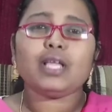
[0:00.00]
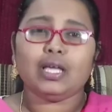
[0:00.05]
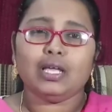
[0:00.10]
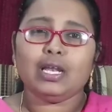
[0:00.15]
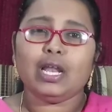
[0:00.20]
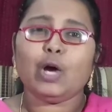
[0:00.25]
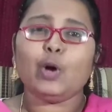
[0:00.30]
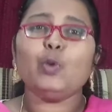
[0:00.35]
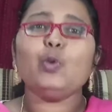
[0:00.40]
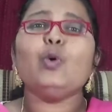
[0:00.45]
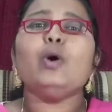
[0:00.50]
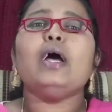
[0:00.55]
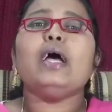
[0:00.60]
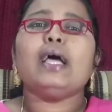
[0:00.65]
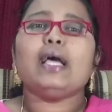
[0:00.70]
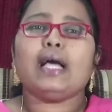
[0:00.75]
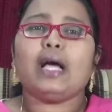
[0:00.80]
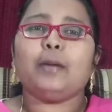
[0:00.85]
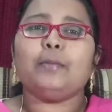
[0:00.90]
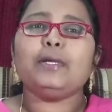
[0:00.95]
Now
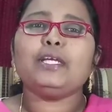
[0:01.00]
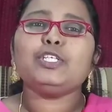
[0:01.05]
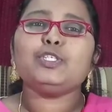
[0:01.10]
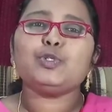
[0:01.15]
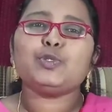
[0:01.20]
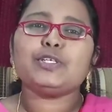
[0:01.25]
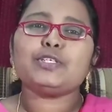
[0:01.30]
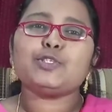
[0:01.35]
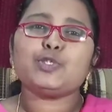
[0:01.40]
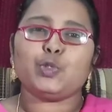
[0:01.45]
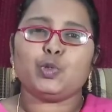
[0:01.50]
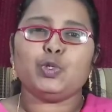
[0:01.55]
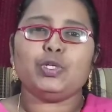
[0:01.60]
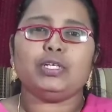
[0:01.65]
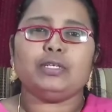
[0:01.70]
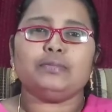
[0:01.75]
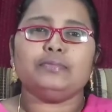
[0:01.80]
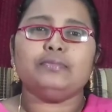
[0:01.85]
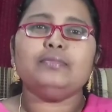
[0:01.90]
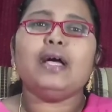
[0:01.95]
coming to the
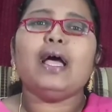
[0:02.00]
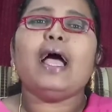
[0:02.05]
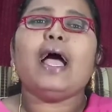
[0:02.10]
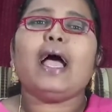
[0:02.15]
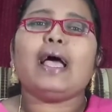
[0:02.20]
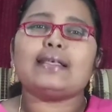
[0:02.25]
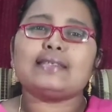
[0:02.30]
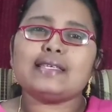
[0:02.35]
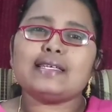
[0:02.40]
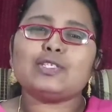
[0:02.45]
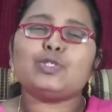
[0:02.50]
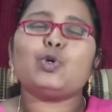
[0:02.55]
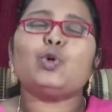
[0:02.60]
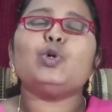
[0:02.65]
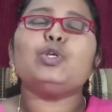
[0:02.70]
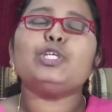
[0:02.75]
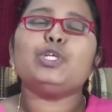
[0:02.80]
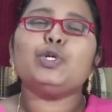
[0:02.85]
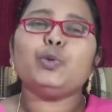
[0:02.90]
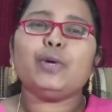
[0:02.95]
sodium, as I
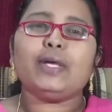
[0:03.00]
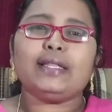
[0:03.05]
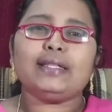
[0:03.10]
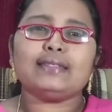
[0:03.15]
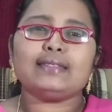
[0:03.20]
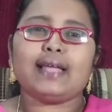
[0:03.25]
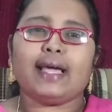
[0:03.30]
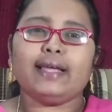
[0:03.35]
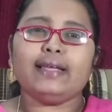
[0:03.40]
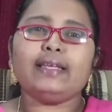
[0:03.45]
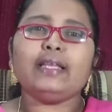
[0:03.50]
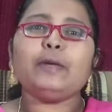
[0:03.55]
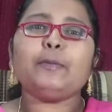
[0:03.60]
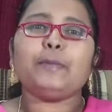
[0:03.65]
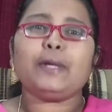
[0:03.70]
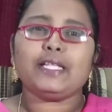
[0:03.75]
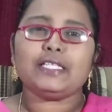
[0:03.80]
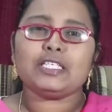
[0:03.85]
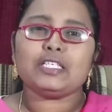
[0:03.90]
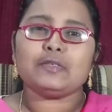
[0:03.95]
told you in the dietary
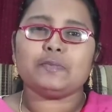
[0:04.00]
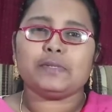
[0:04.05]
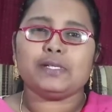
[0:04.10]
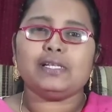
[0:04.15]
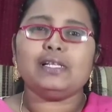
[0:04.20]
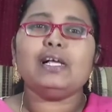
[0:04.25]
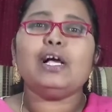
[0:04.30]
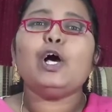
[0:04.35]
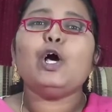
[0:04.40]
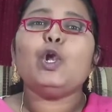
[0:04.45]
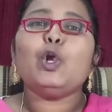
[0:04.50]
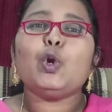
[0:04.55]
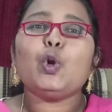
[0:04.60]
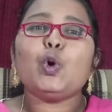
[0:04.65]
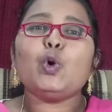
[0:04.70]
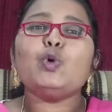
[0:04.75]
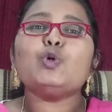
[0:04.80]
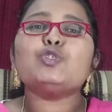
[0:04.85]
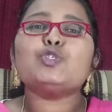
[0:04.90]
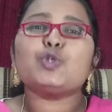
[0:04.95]
principle,
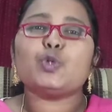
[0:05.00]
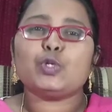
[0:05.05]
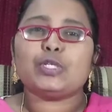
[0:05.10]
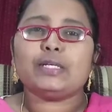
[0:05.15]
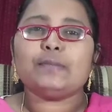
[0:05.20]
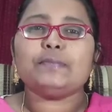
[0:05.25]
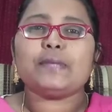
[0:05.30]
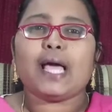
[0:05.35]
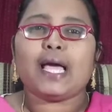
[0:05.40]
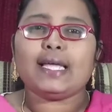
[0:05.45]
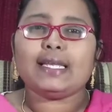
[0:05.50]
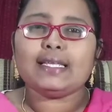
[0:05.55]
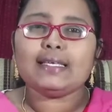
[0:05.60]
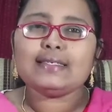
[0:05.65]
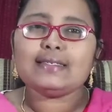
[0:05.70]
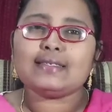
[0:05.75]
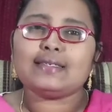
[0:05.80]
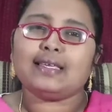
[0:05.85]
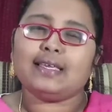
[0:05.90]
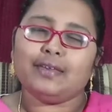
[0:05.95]
low sodium diet
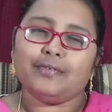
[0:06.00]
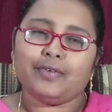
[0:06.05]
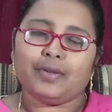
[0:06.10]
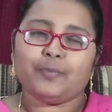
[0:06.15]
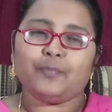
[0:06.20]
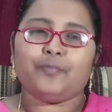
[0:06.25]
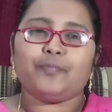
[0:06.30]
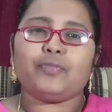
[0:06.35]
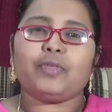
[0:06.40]
is given.